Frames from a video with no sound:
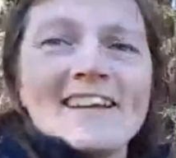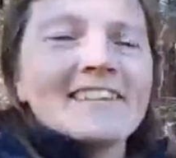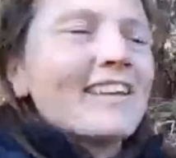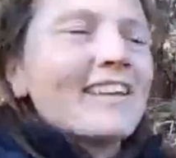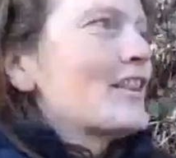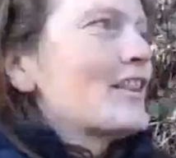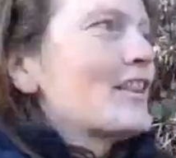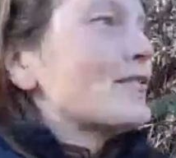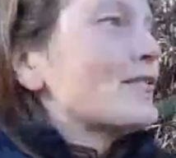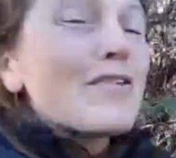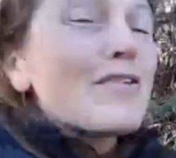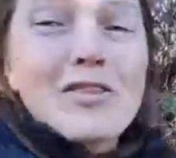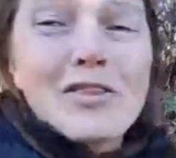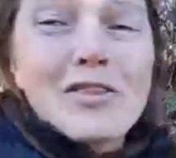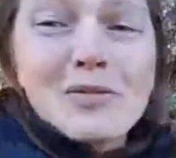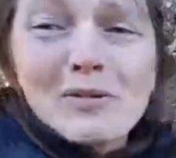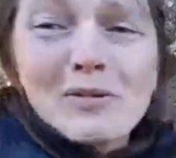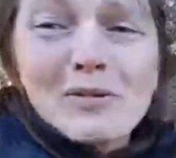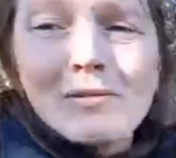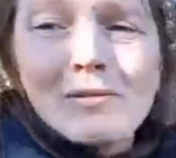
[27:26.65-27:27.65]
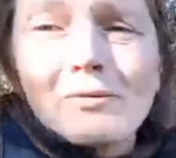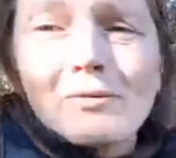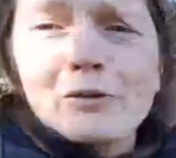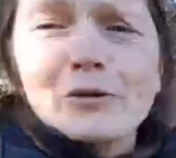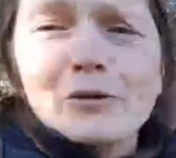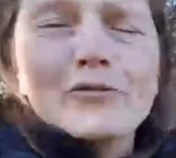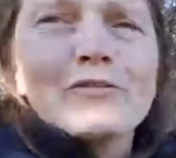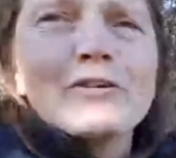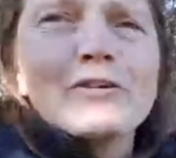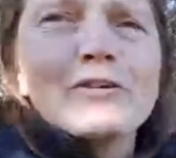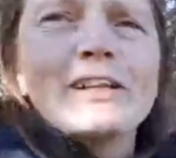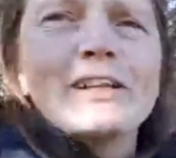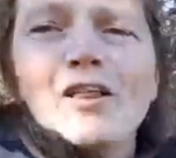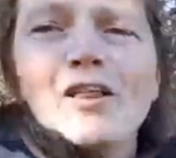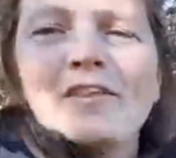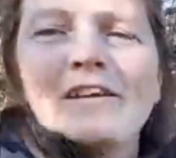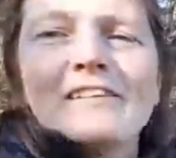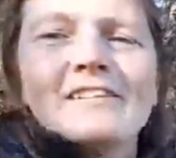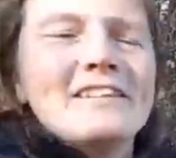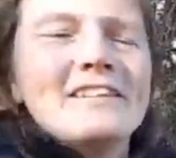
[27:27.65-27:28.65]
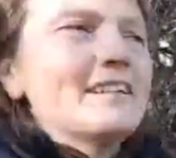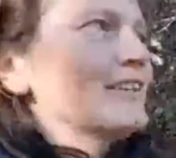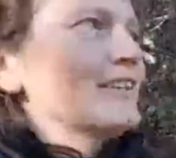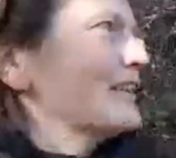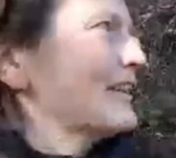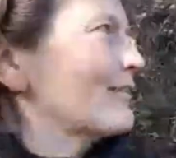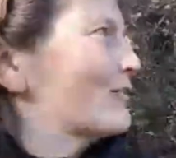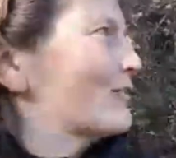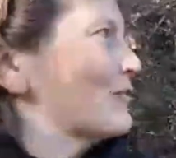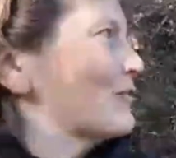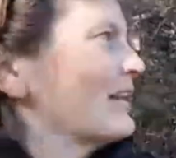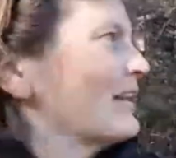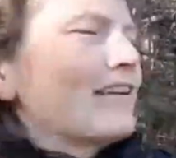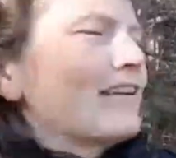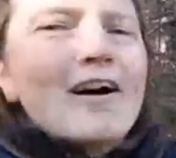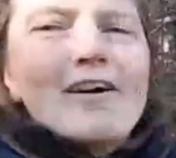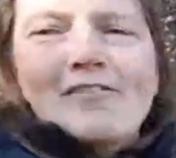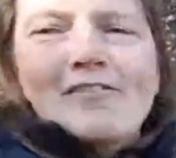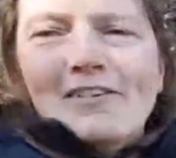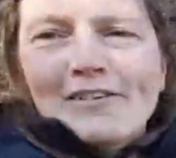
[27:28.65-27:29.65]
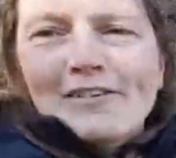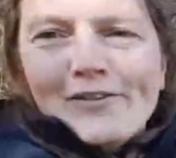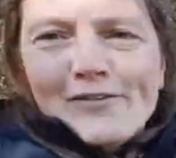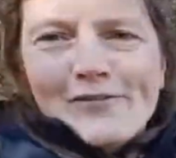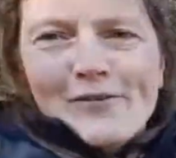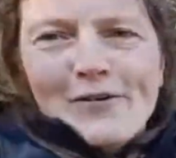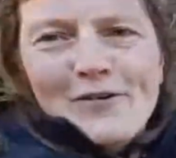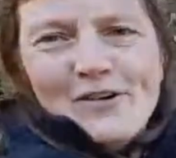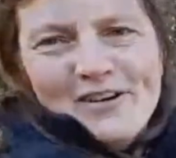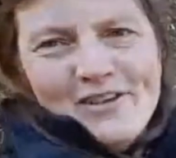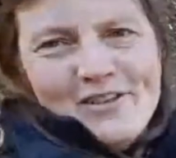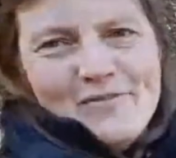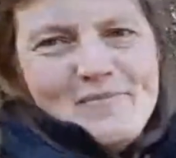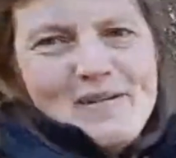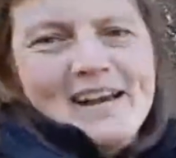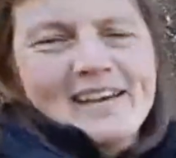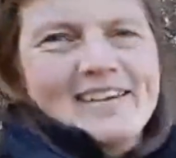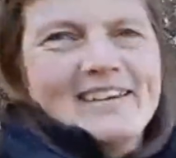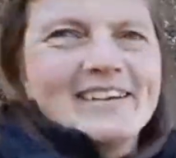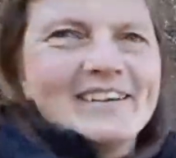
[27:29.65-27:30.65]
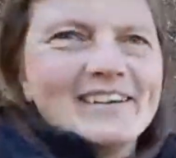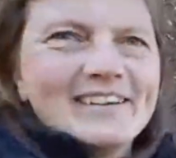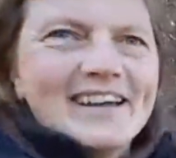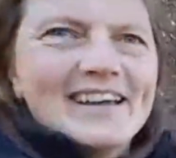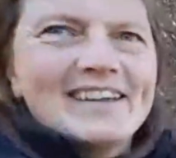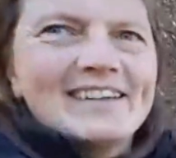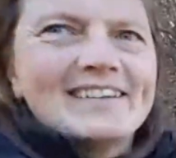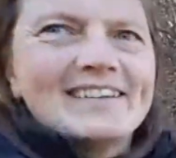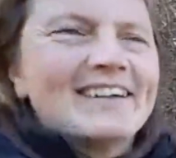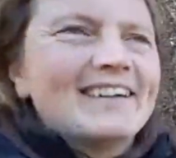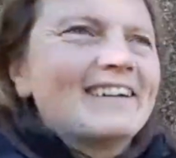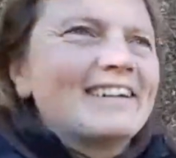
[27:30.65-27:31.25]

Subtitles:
there were 3 beautiful, healthy deer that were running off into the forest back here, and